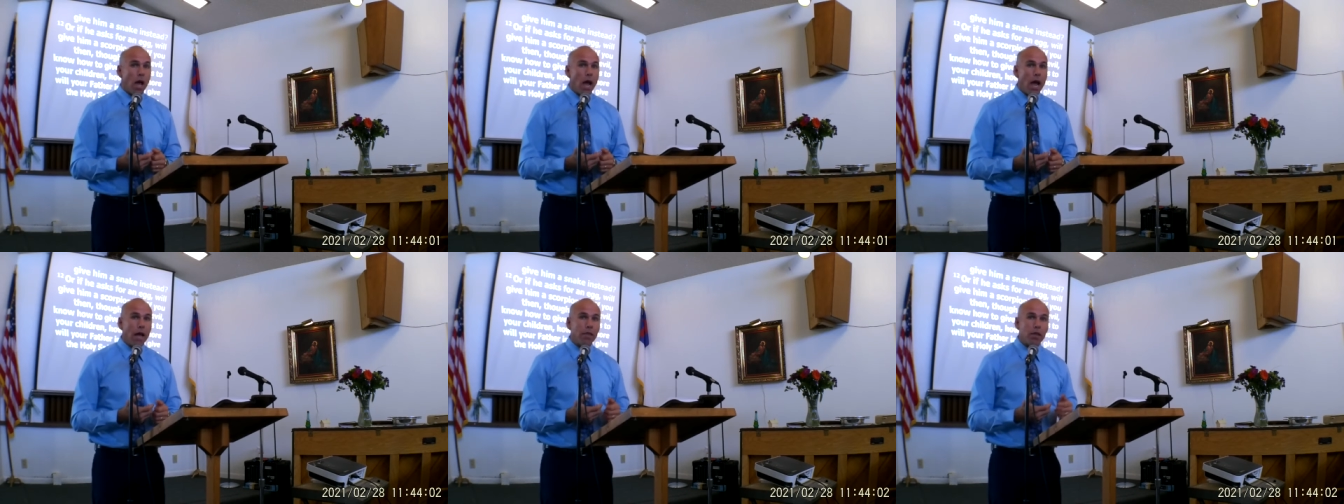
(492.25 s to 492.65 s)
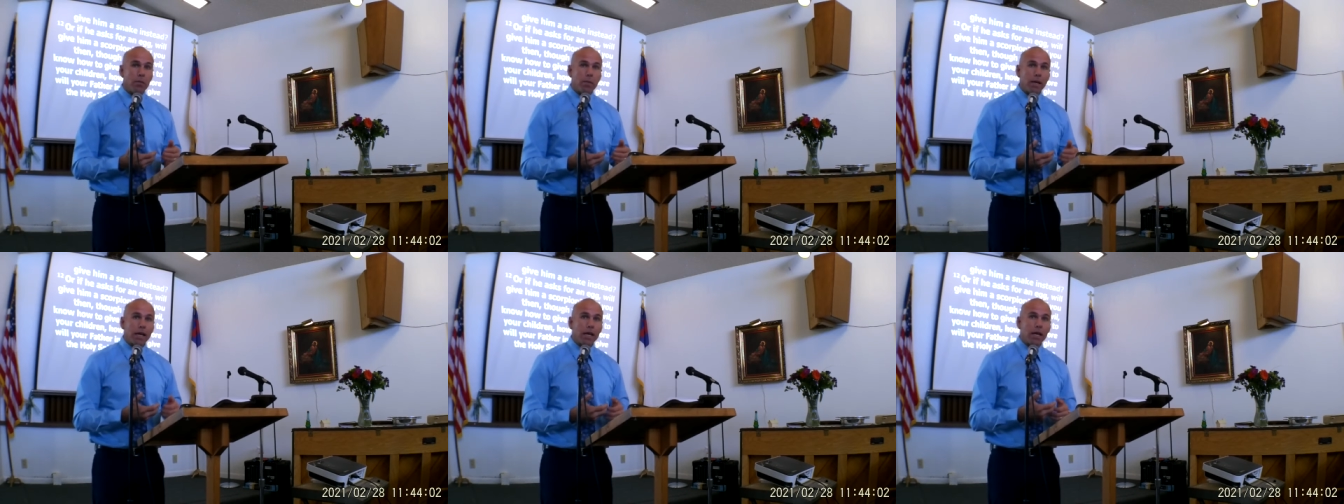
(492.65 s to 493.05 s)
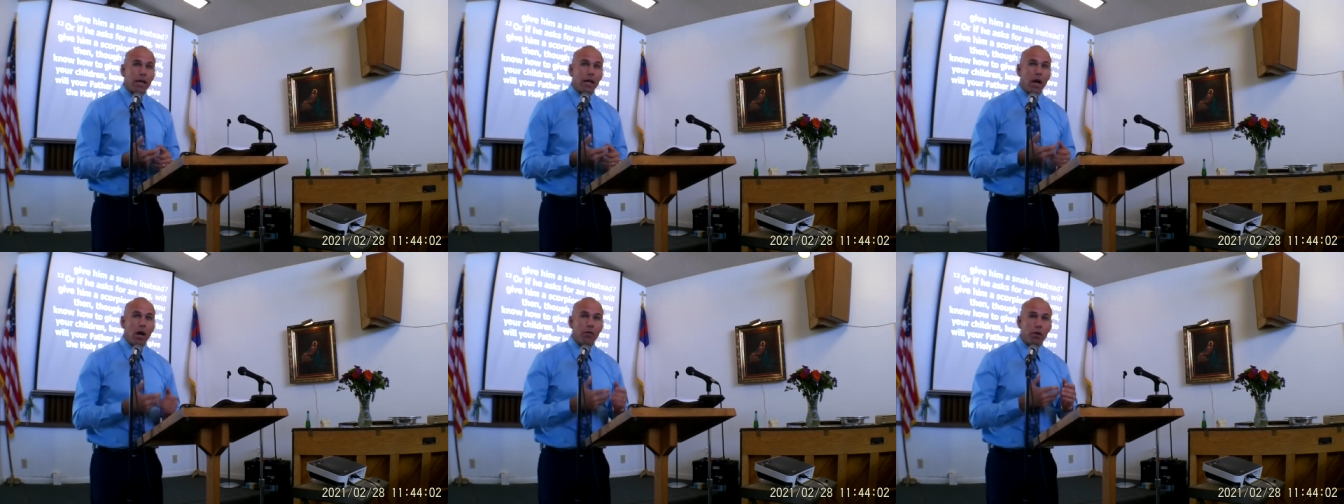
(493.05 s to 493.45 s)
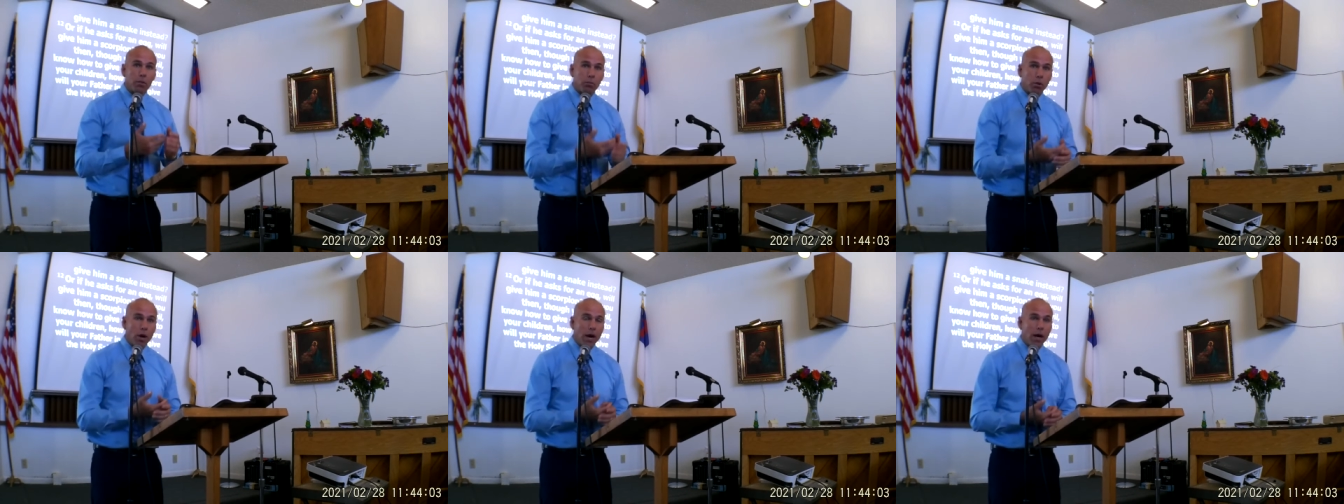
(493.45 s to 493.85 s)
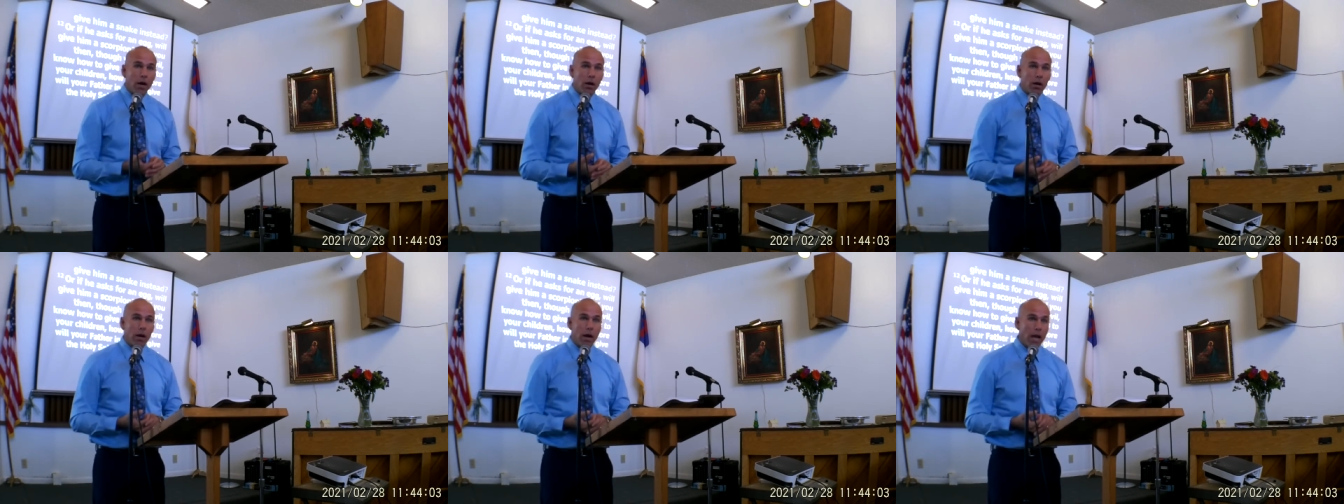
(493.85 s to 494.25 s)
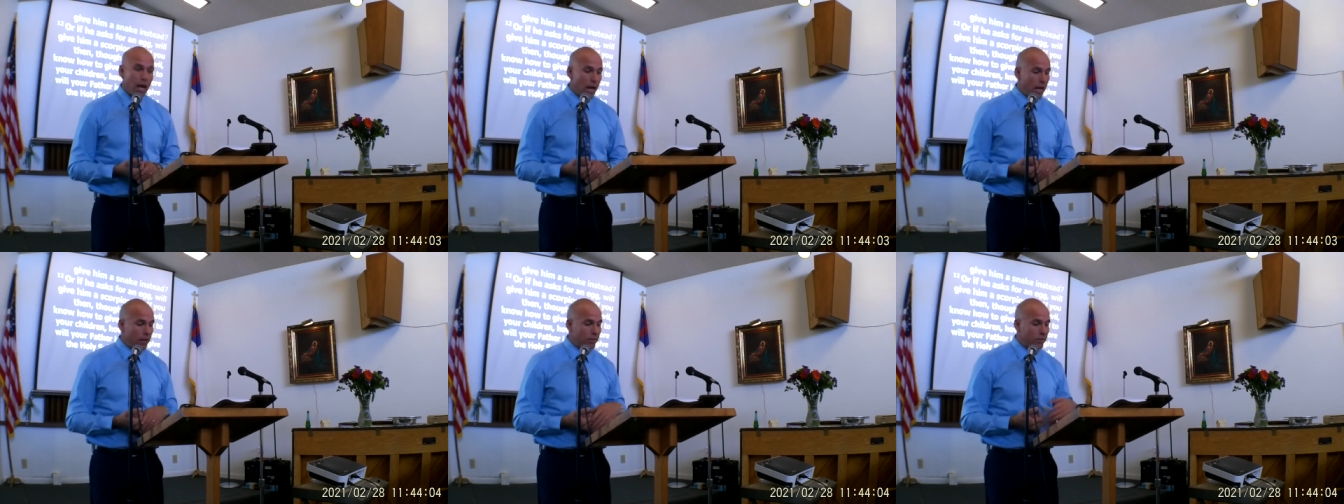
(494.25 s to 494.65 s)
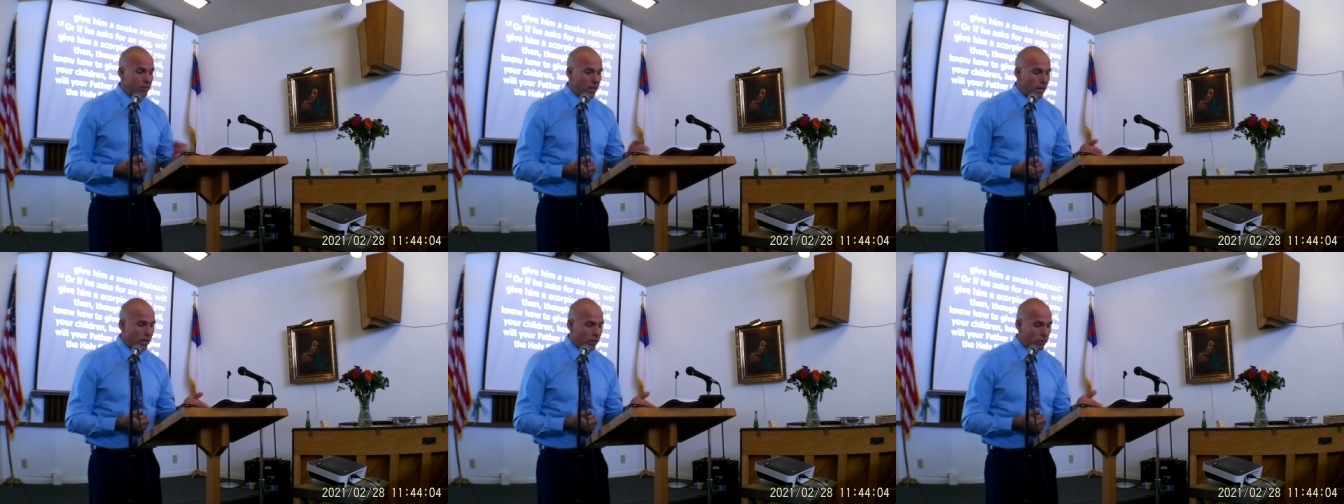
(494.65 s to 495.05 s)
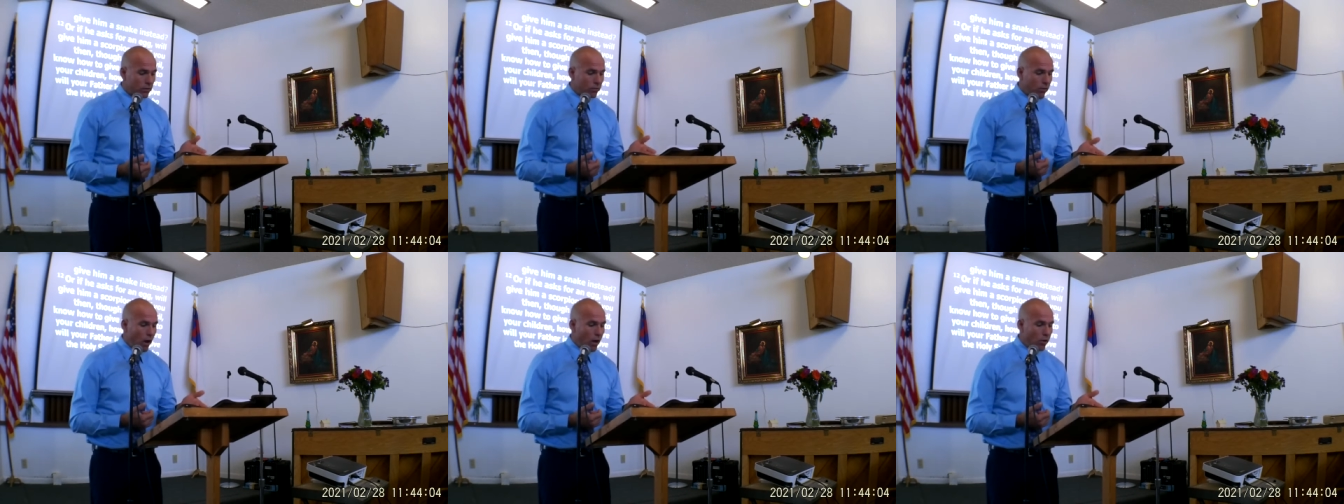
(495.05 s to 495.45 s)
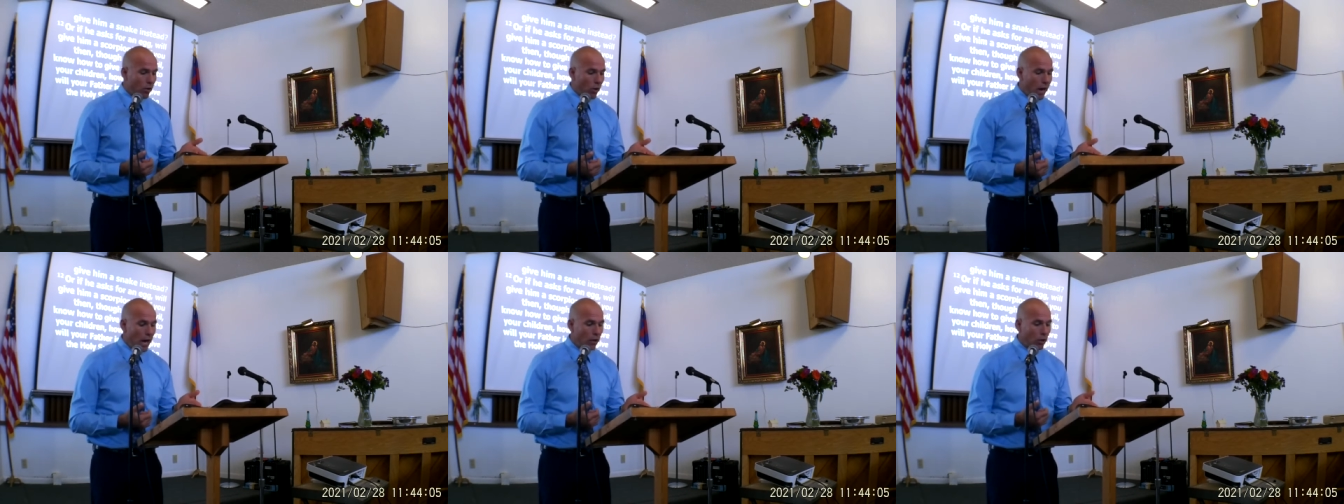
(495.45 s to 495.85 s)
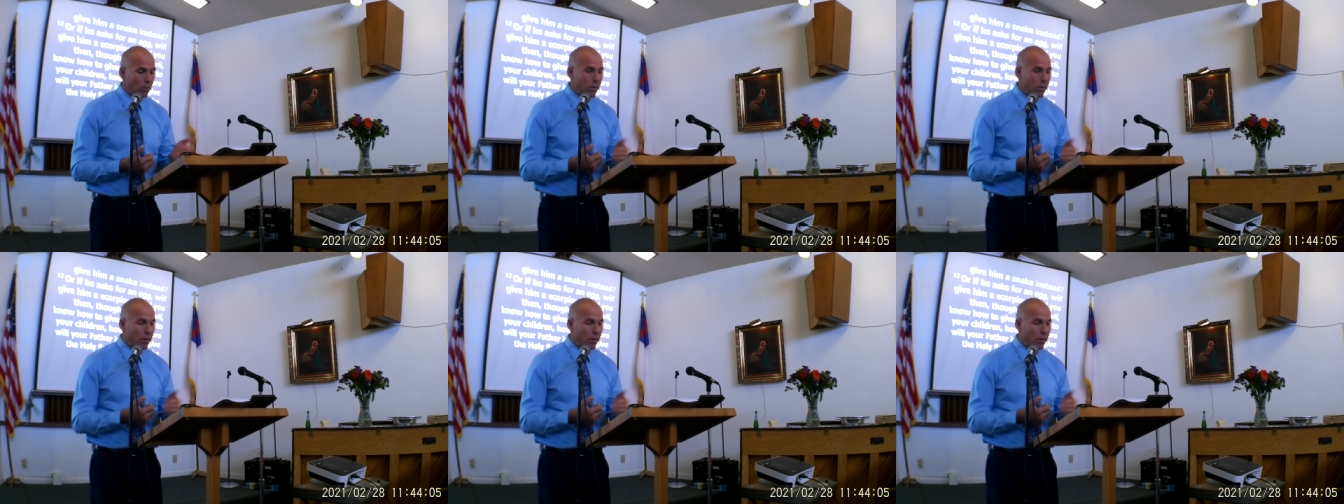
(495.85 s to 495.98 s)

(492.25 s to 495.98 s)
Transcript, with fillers: And the beginning of the prayer, it says, Father, hallowed